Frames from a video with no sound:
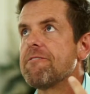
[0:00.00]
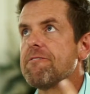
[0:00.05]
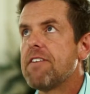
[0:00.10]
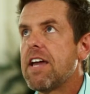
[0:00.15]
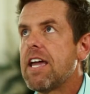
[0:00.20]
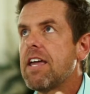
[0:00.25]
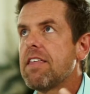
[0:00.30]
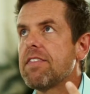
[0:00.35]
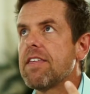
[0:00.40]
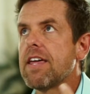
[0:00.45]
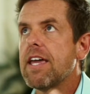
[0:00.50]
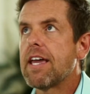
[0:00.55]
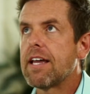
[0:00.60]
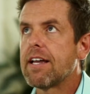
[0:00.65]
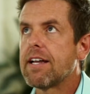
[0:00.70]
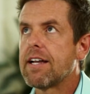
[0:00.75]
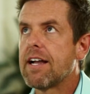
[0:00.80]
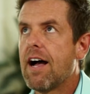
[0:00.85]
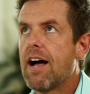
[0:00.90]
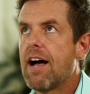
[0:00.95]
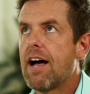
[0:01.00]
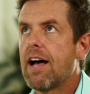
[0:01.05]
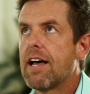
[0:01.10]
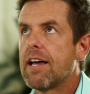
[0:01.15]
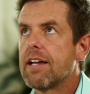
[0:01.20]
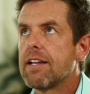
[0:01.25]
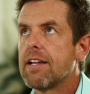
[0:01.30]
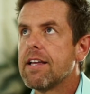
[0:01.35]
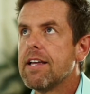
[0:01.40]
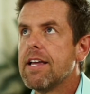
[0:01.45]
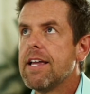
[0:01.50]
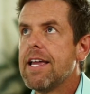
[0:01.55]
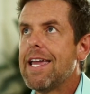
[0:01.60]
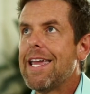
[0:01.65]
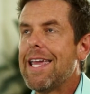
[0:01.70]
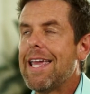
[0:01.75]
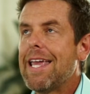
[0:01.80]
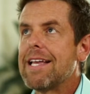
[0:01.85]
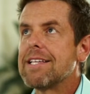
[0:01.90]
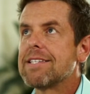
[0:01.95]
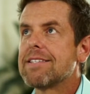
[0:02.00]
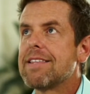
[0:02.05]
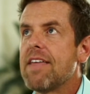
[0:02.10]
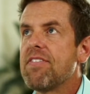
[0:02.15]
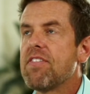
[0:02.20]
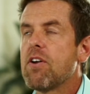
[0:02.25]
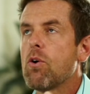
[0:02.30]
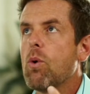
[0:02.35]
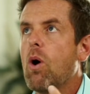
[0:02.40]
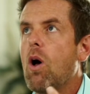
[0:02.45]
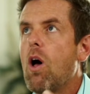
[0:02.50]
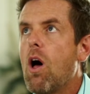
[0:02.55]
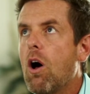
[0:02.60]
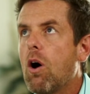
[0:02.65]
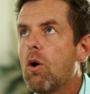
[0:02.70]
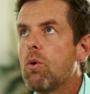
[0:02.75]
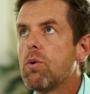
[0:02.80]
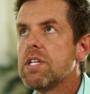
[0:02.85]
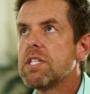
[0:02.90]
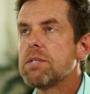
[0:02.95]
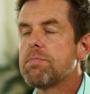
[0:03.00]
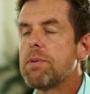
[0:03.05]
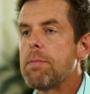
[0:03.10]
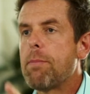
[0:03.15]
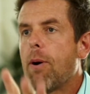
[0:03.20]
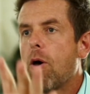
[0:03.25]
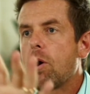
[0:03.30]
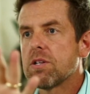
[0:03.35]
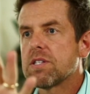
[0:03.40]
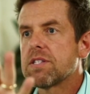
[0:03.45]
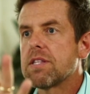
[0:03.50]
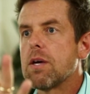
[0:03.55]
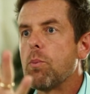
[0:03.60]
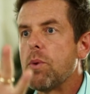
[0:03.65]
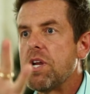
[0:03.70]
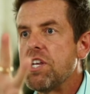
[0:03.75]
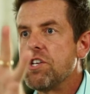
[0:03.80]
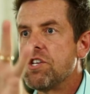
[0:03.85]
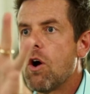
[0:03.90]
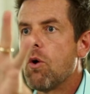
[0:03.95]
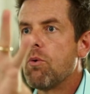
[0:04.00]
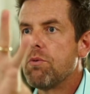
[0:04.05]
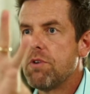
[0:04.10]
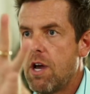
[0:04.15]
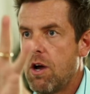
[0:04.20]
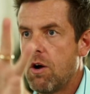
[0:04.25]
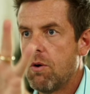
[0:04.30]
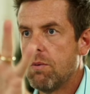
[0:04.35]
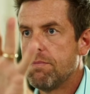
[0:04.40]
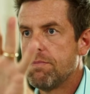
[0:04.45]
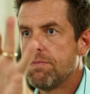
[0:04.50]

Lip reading: faith in God is that there will always be parts that we don't know.